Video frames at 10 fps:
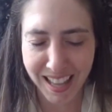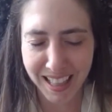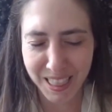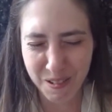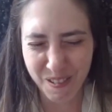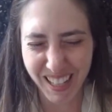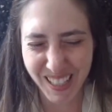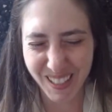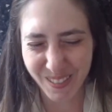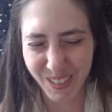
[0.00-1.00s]
The
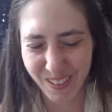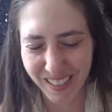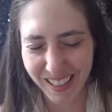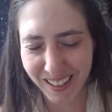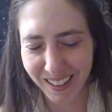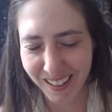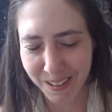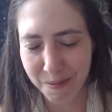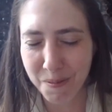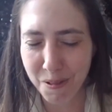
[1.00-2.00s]
ones of you that are
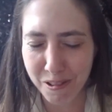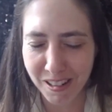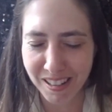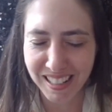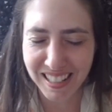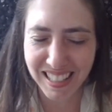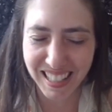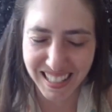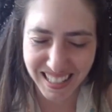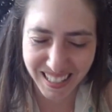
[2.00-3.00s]
more
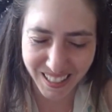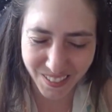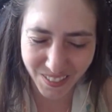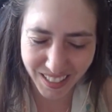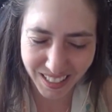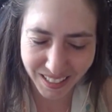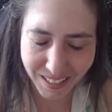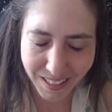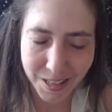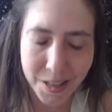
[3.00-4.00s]
sensitive
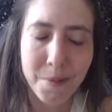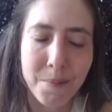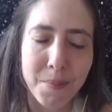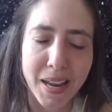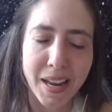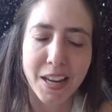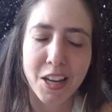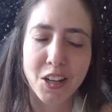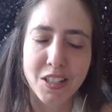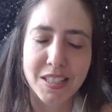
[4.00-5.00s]
may
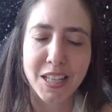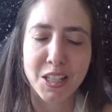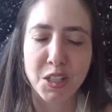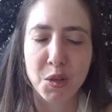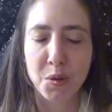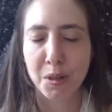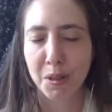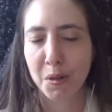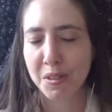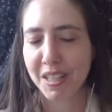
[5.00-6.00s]
continue
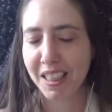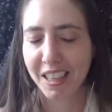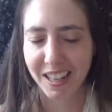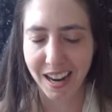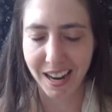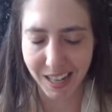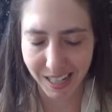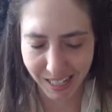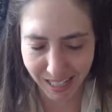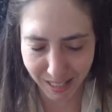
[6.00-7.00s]
closing their
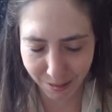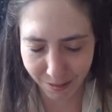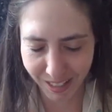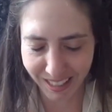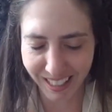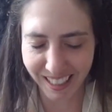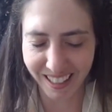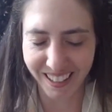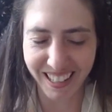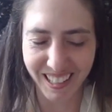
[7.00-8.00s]
eyes, feeling their
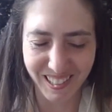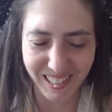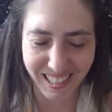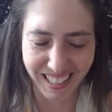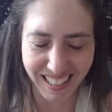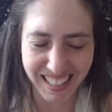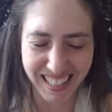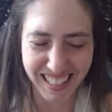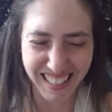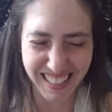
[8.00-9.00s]
energy
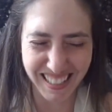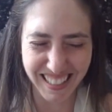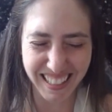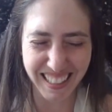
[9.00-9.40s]
as a